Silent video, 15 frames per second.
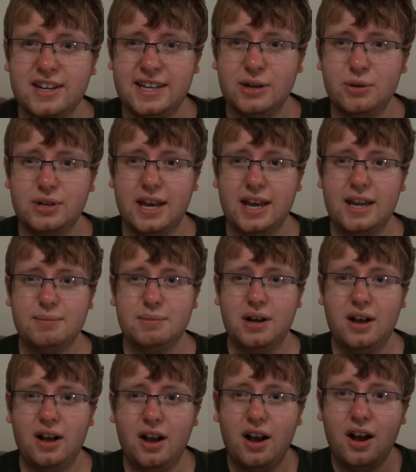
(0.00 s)
Hill game.
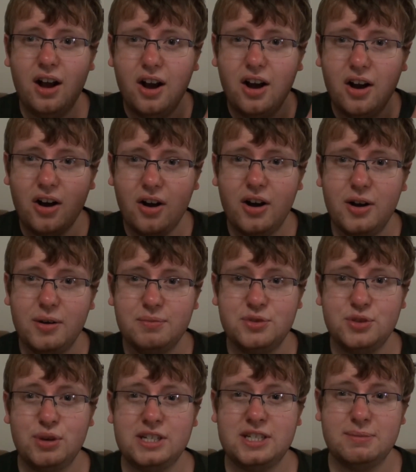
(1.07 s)

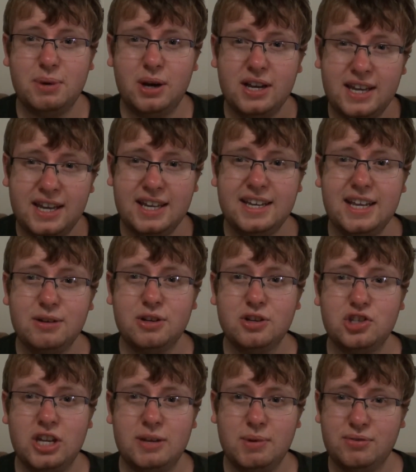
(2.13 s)
Directed by Hideo
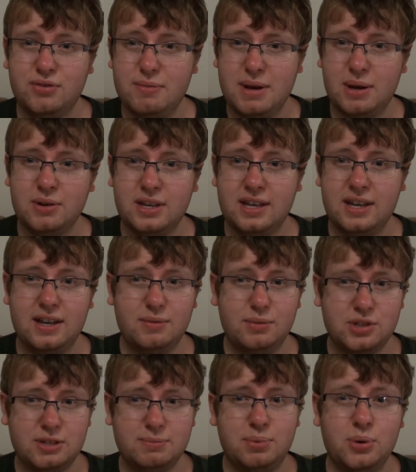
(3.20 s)
Kojima from Metal Gear,
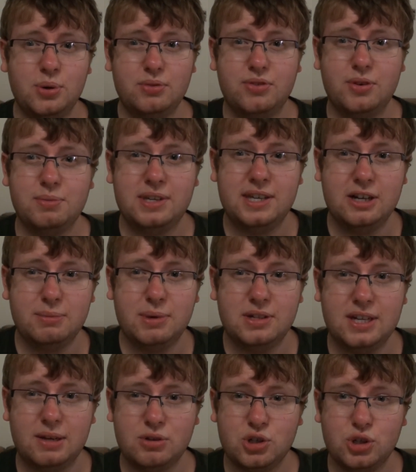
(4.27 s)
with support from Guillermo
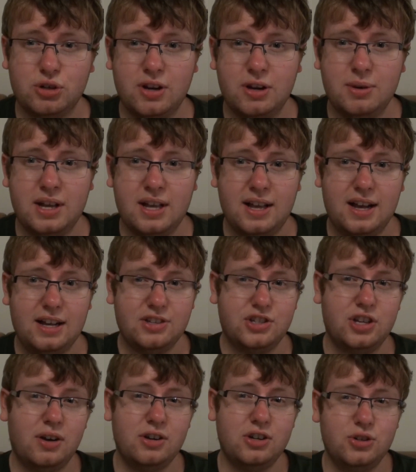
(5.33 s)
del Toro, and
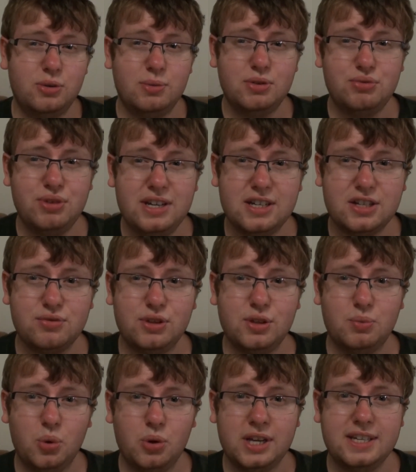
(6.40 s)
starring Norman Reedus from The
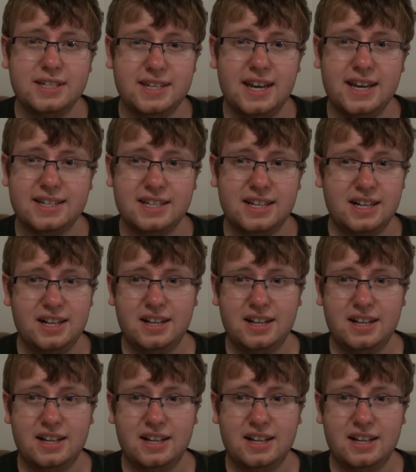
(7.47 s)
Walking Dead.